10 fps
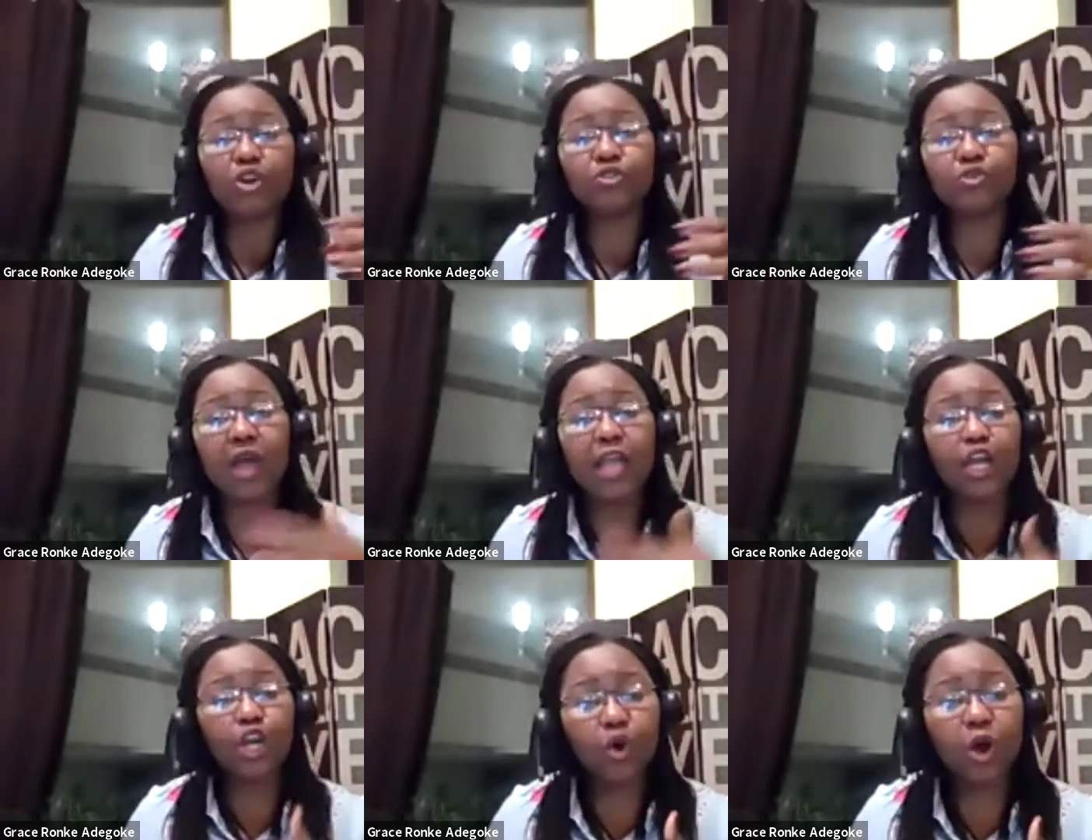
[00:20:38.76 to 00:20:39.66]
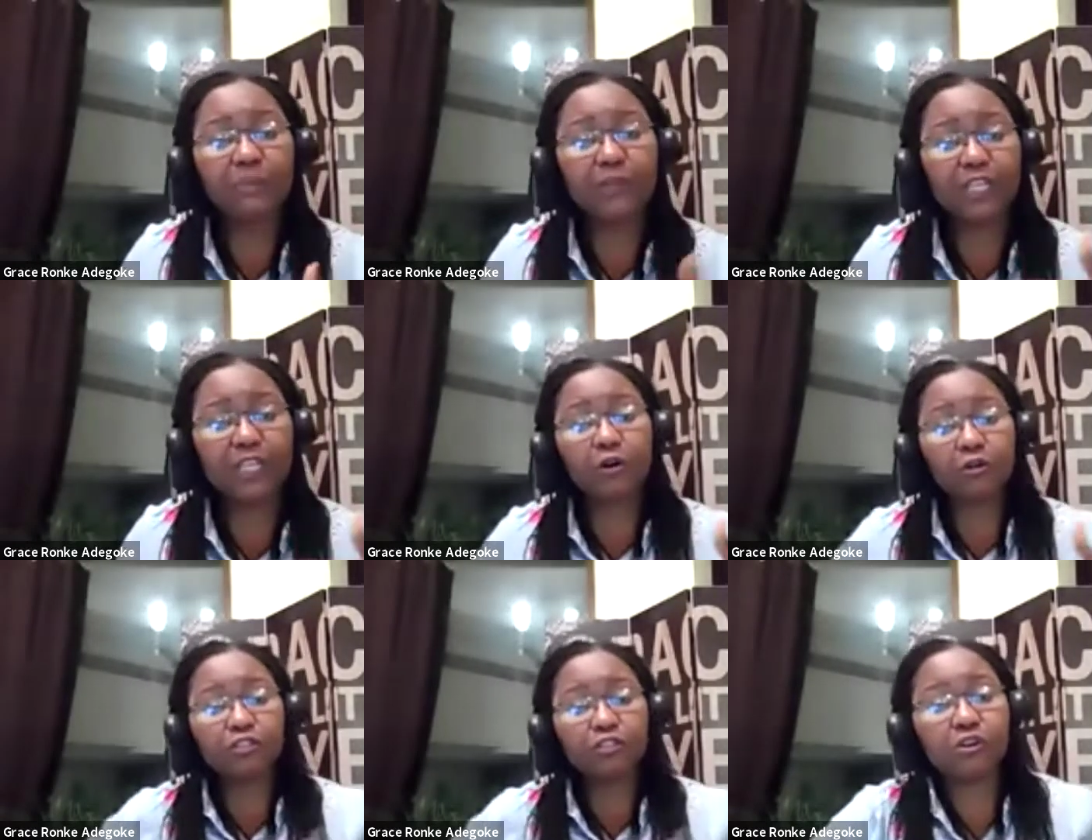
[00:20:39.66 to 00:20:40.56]
And also I grew up in
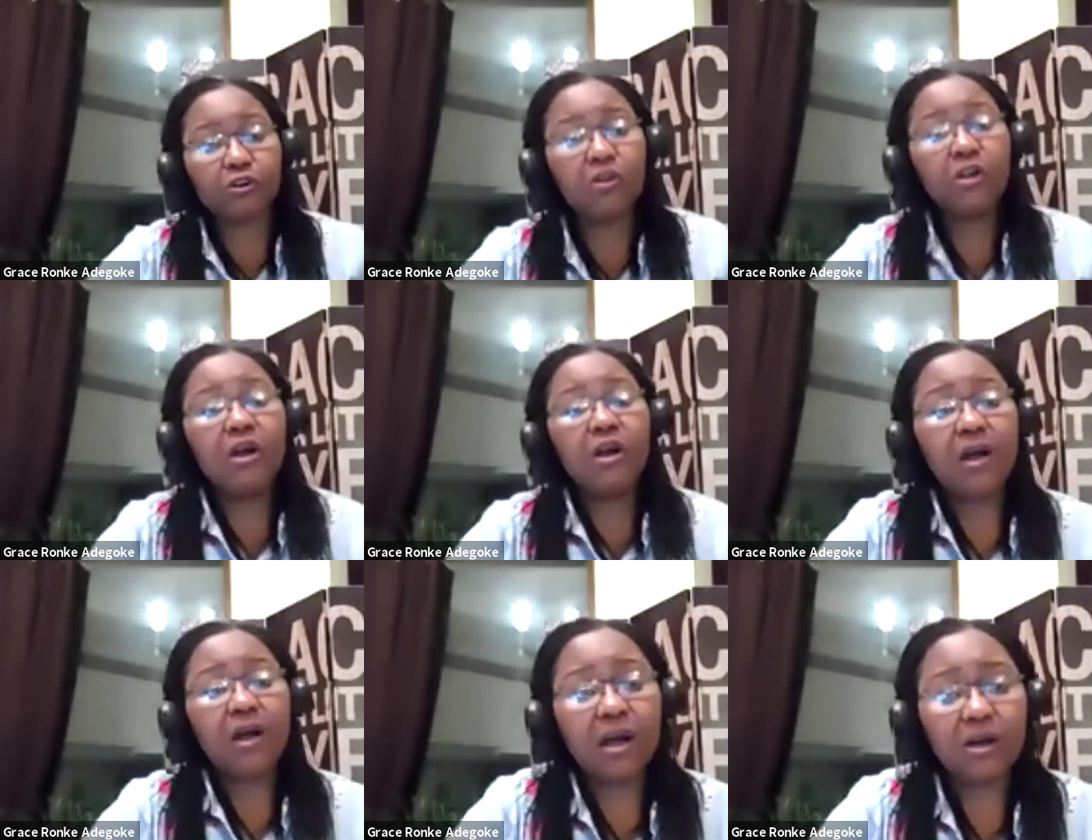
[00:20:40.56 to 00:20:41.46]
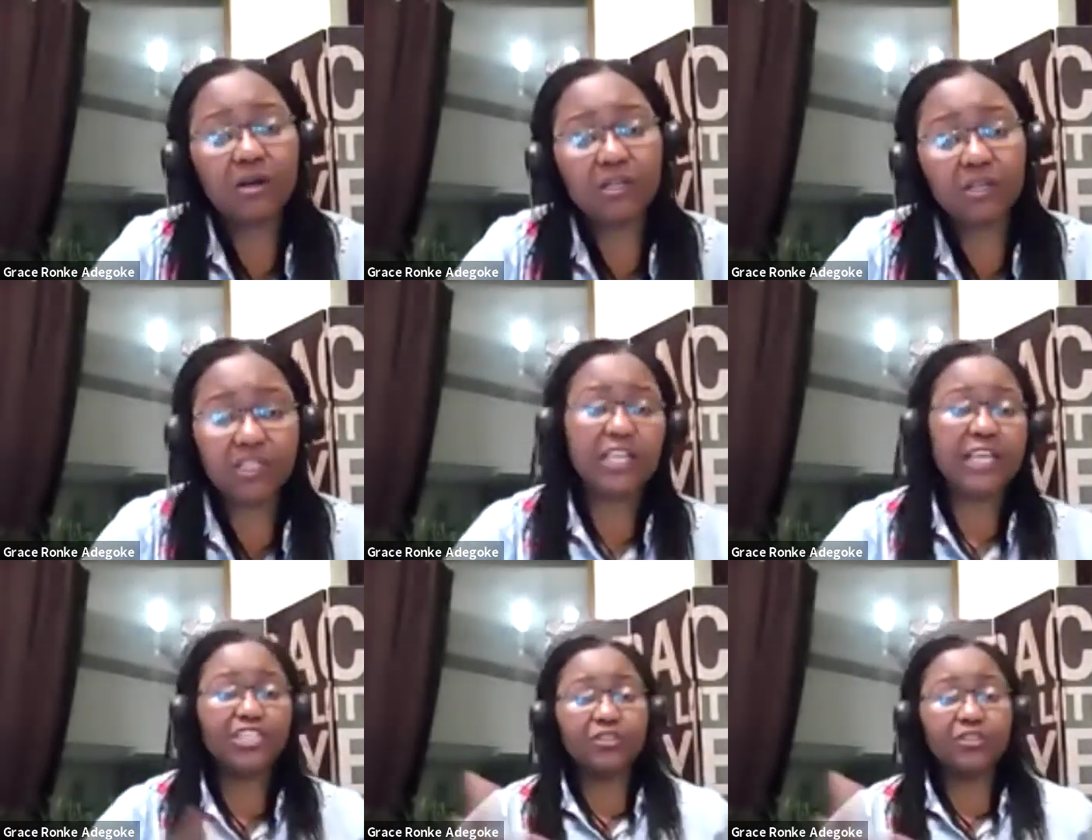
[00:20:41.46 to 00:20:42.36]
the culture
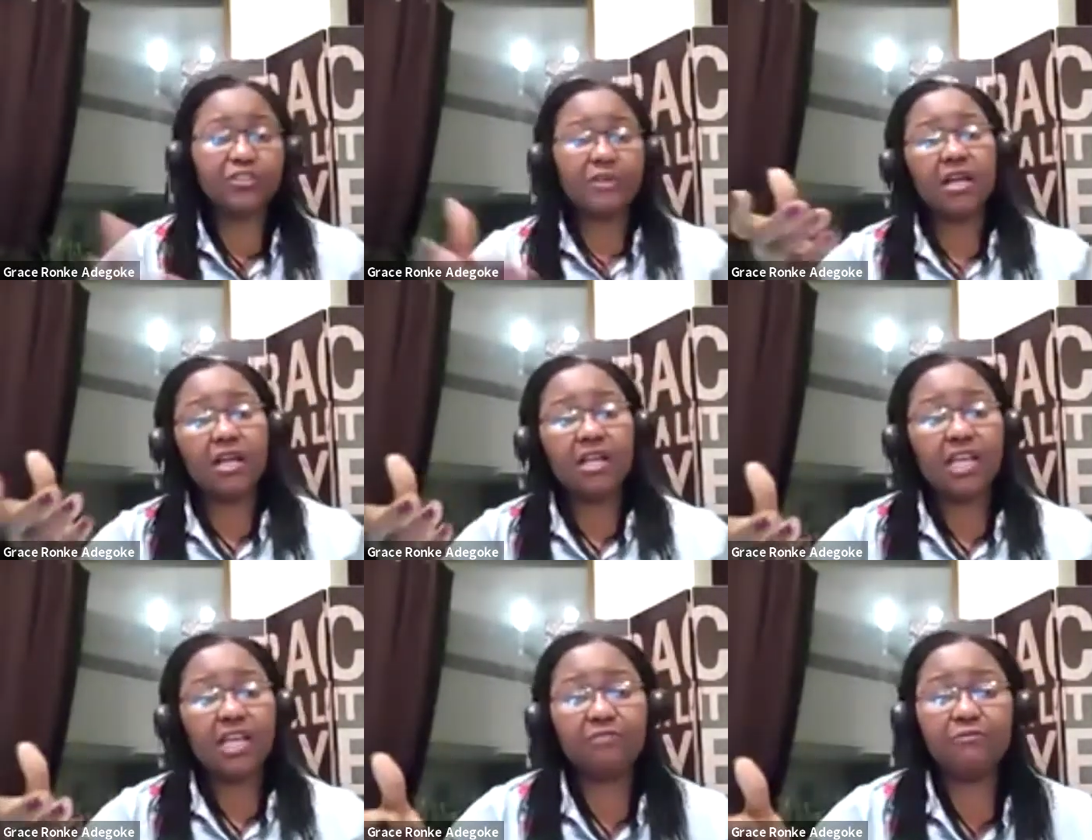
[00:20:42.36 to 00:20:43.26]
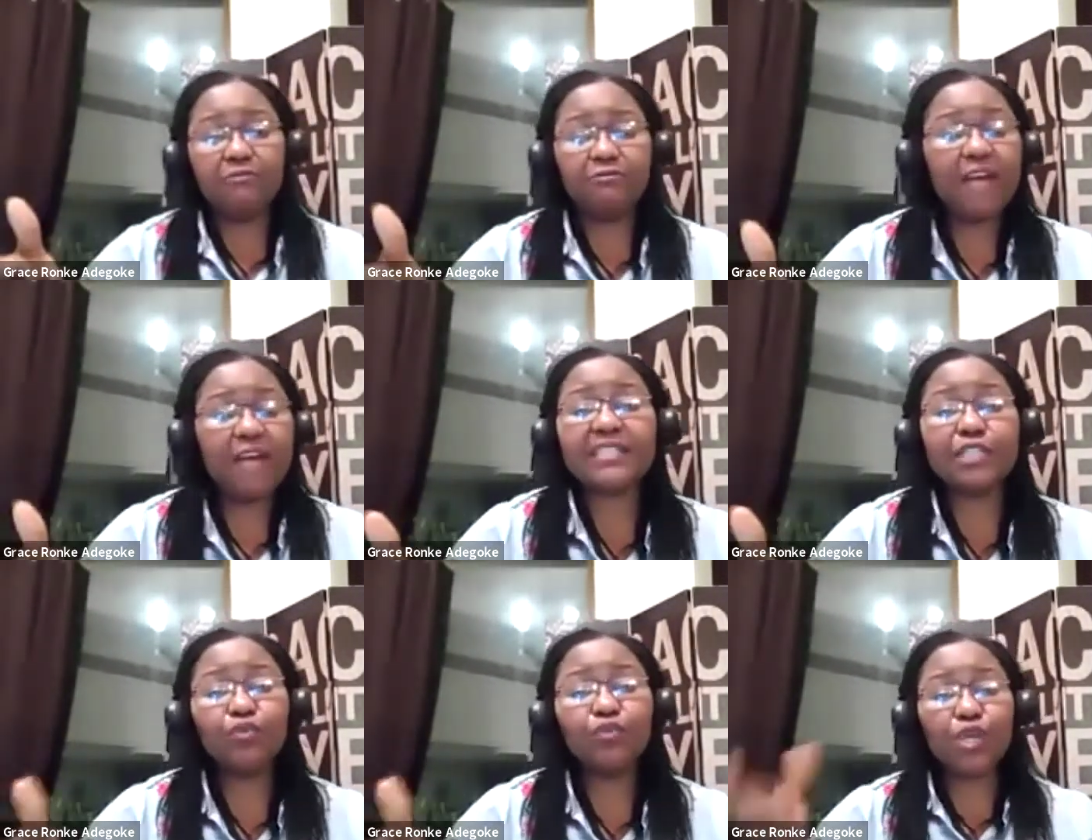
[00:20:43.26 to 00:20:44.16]
in Nigeria. In
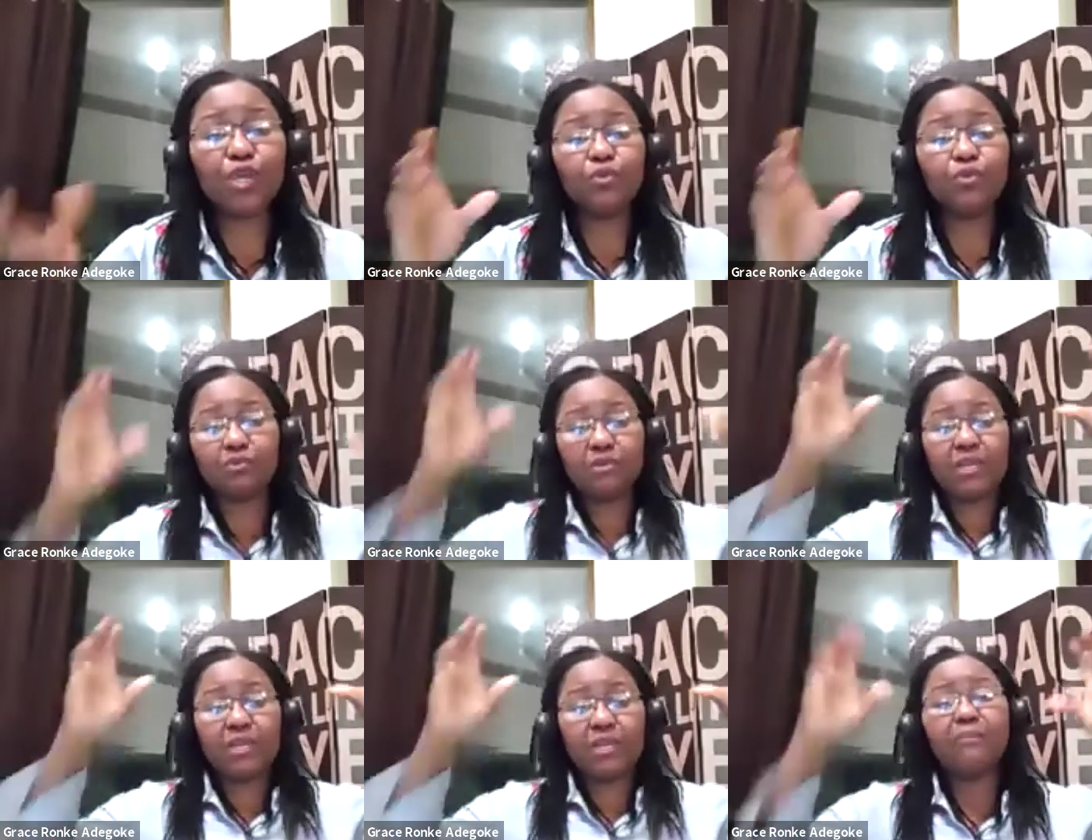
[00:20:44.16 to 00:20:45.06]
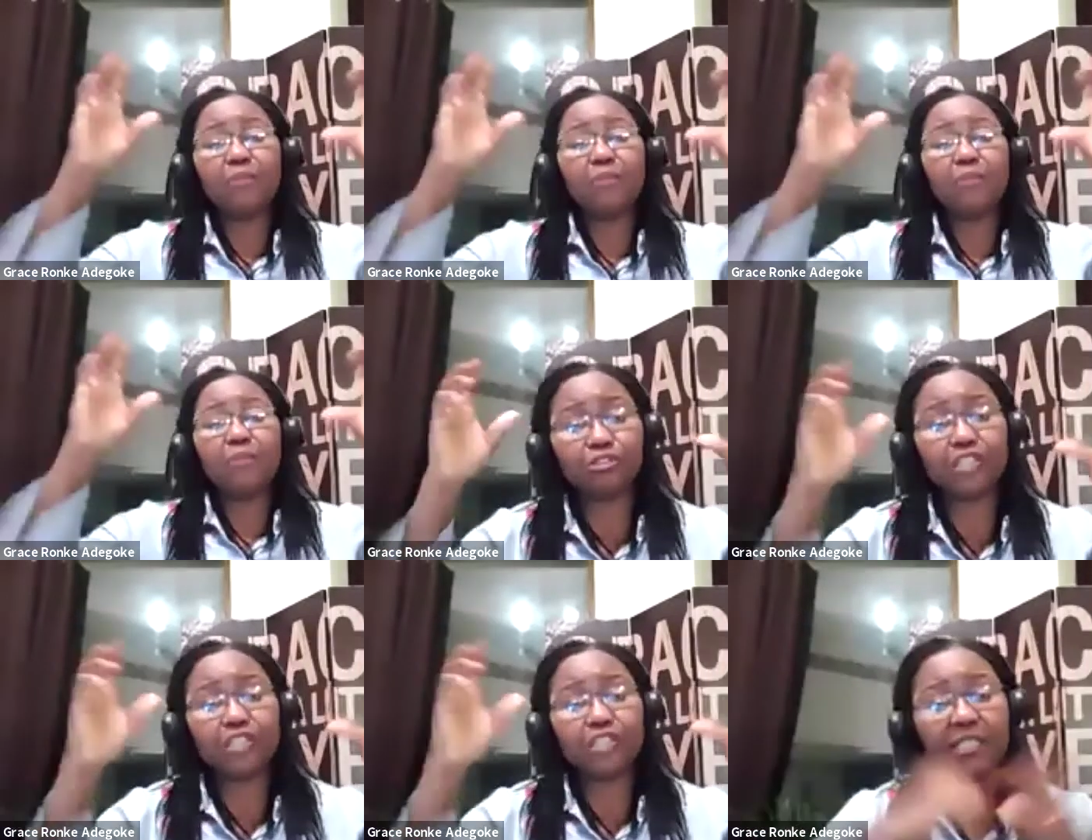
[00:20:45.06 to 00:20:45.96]
fact, we would climb up the
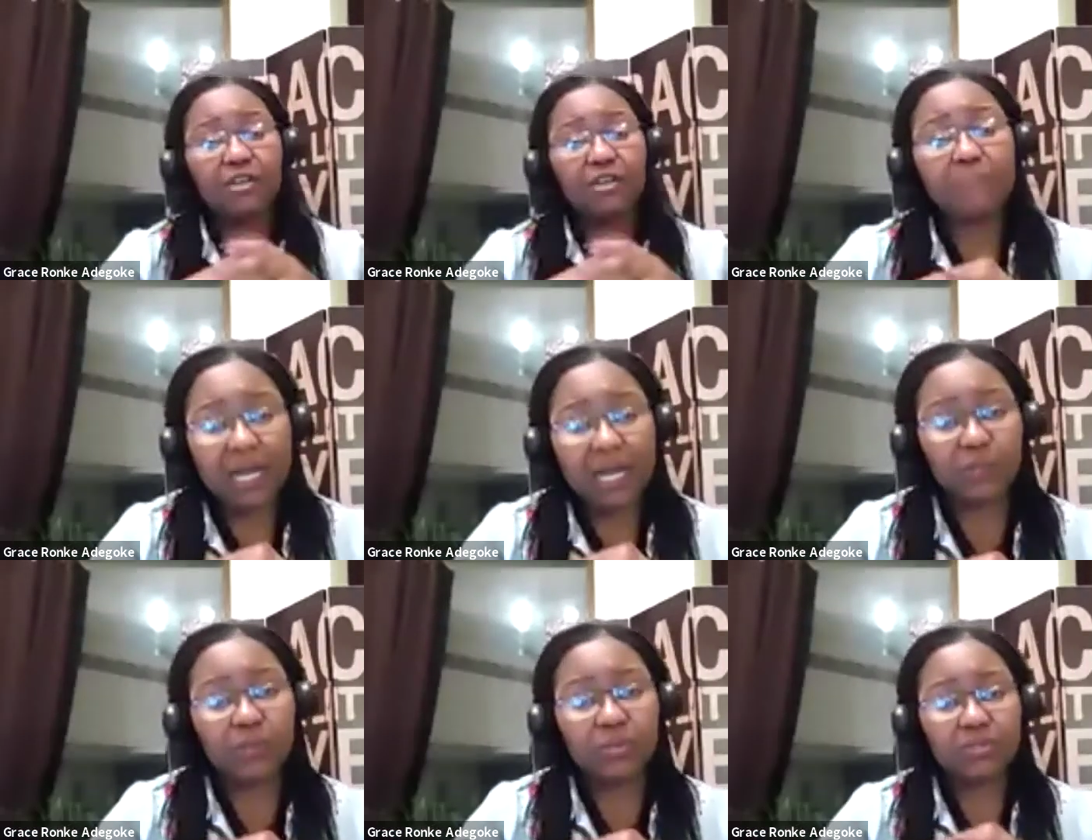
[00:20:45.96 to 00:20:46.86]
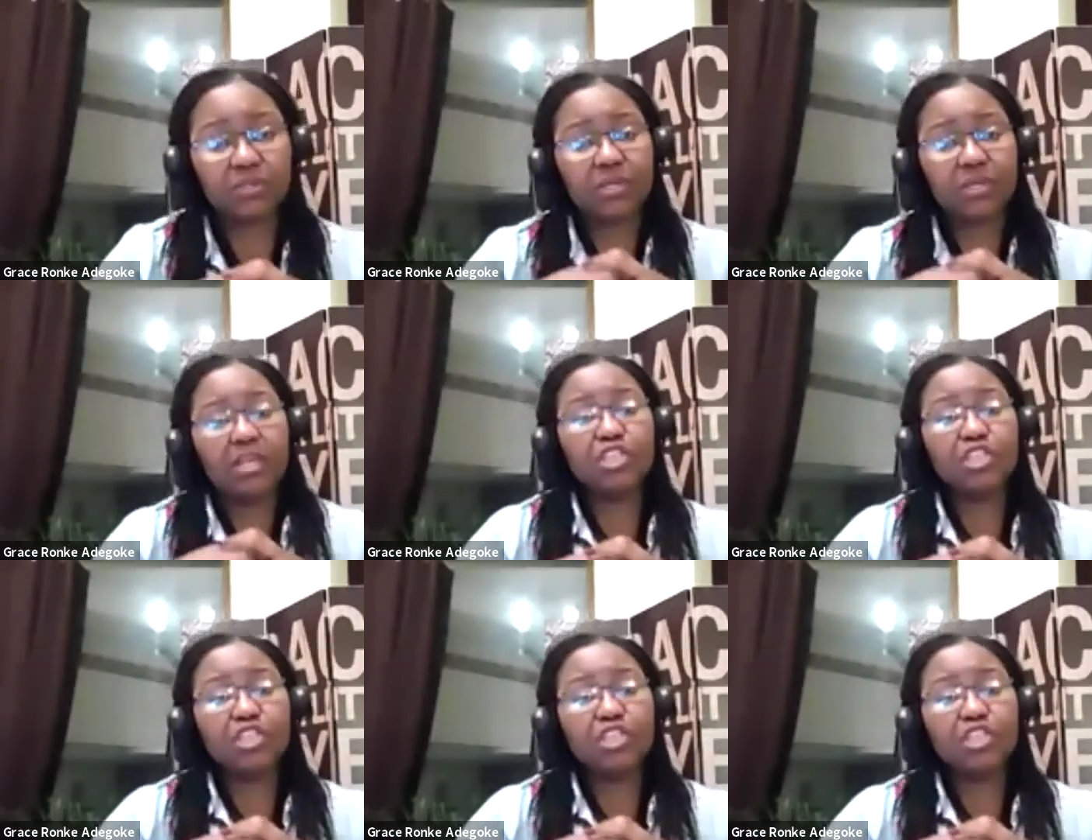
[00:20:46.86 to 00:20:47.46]
tree of mangoes,